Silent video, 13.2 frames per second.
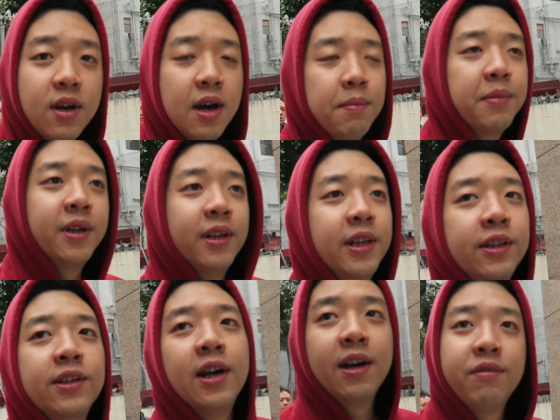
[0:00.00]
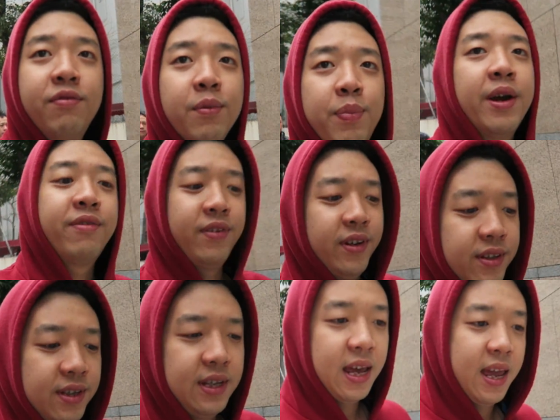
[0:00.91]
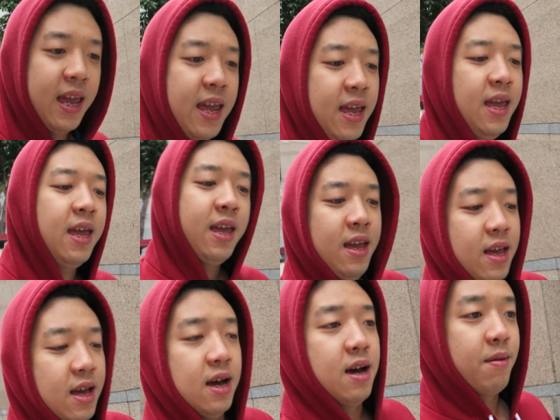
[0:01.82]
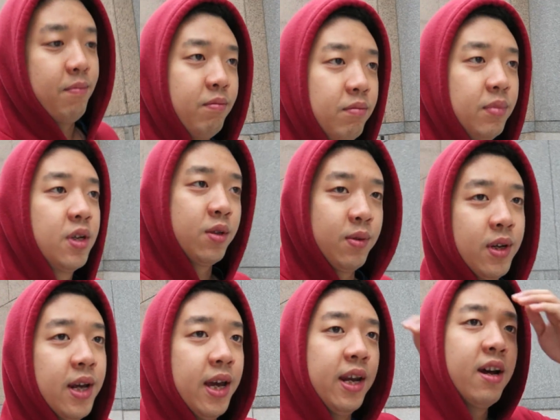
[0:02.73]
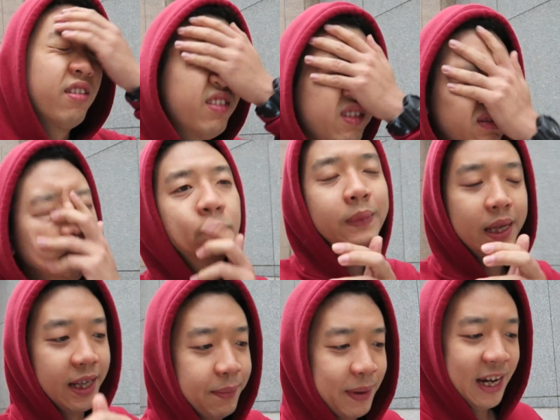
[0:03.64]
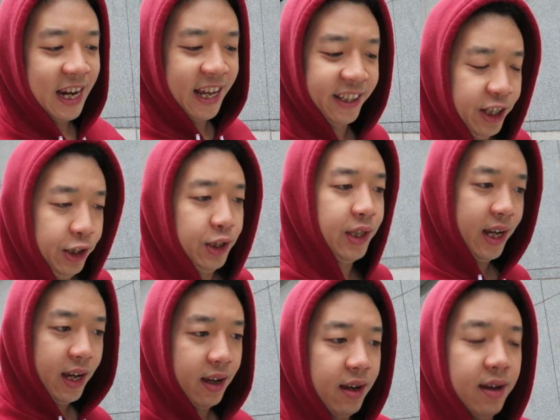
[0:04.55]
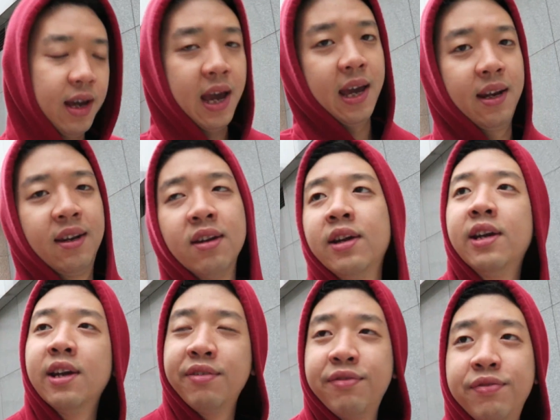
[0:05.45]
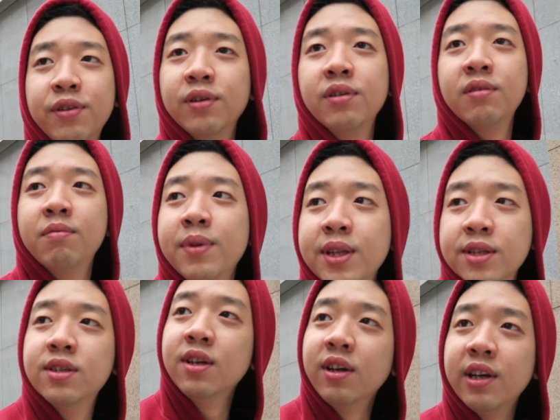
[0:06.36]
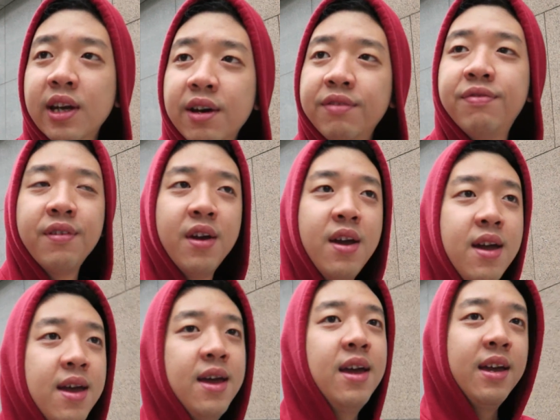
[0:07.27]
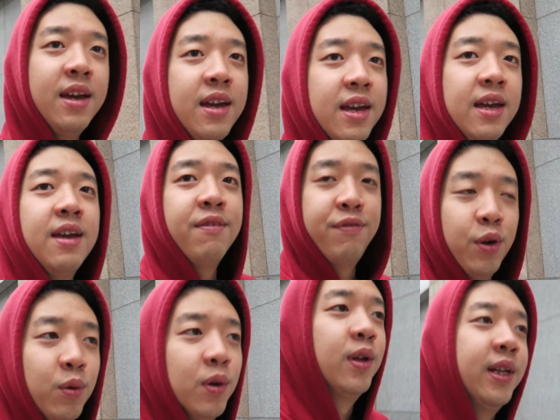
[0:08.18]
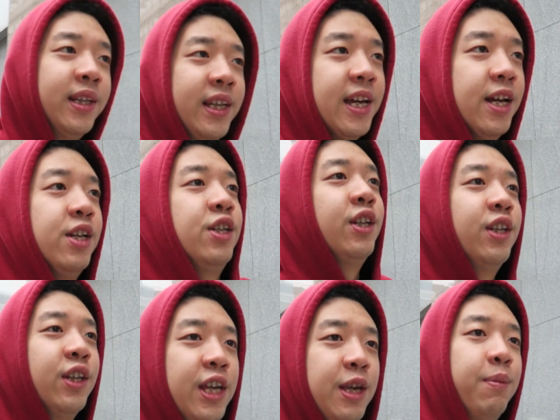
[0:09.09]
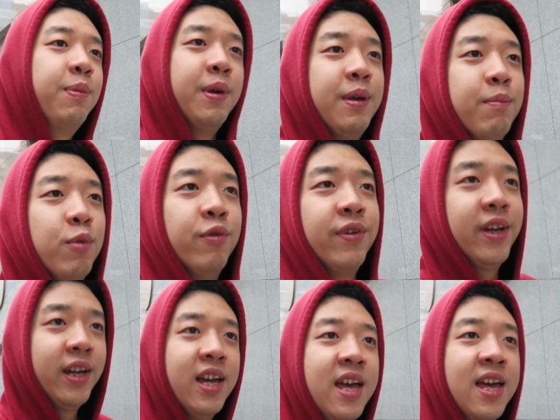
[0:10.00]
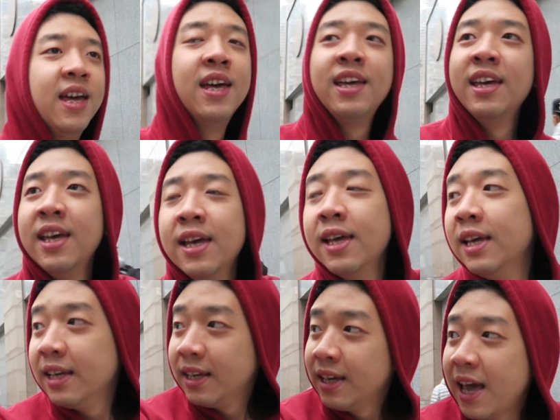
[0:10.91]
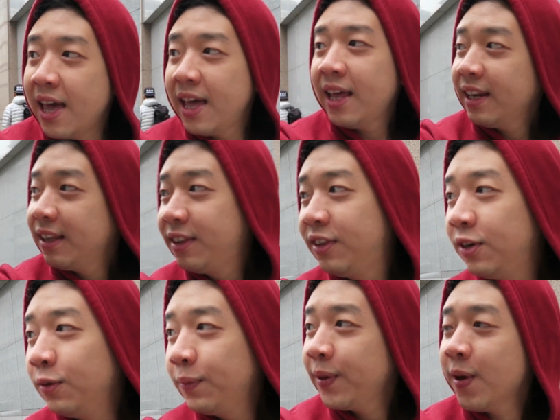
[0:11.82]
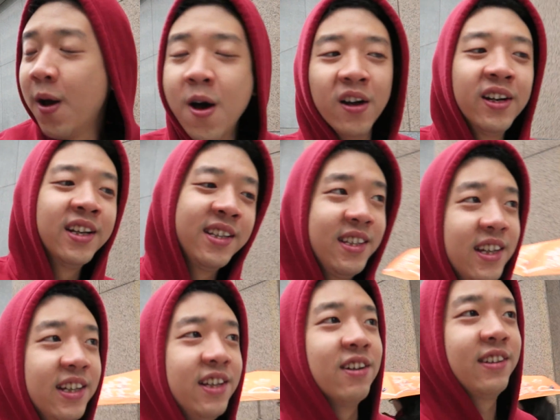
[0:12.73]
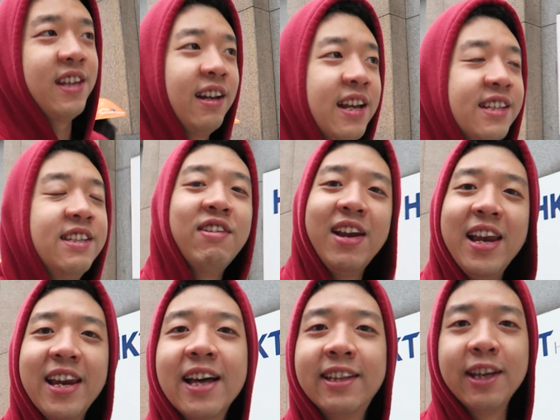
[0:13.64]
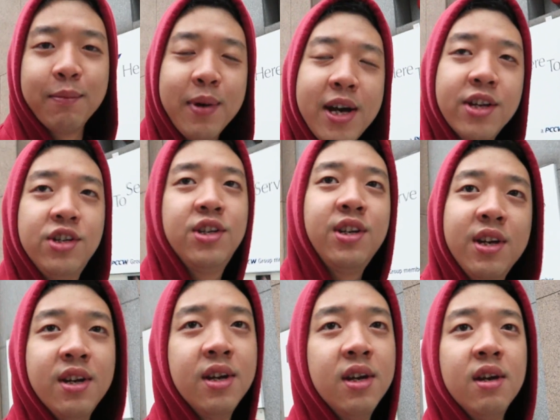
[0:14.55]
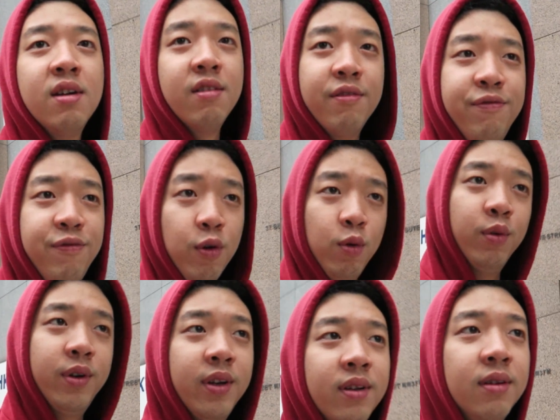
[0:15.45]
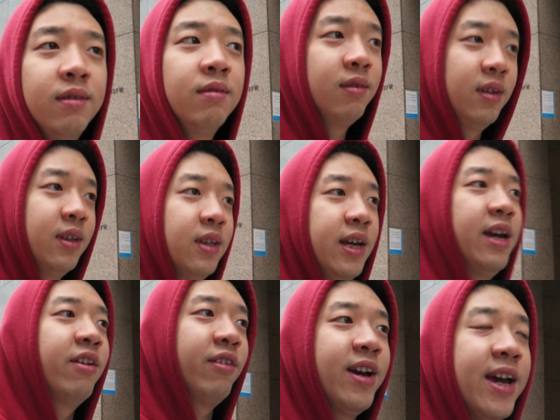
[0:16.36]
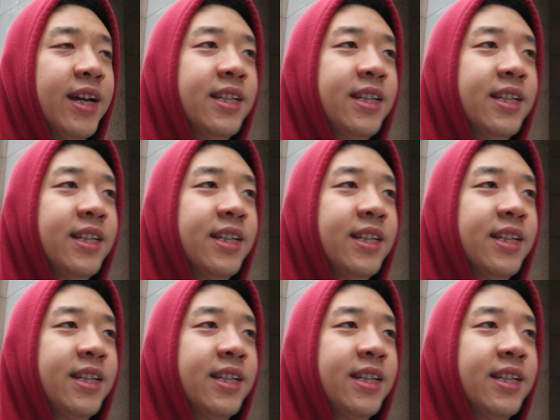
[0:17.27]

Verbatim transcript: So up early to hunt for breakfast because um, we're gonna head out a little bit later today and not enough food means not enough fuel in the engine to keep it moving and to be honest near the hotel there's really nothing much food in the area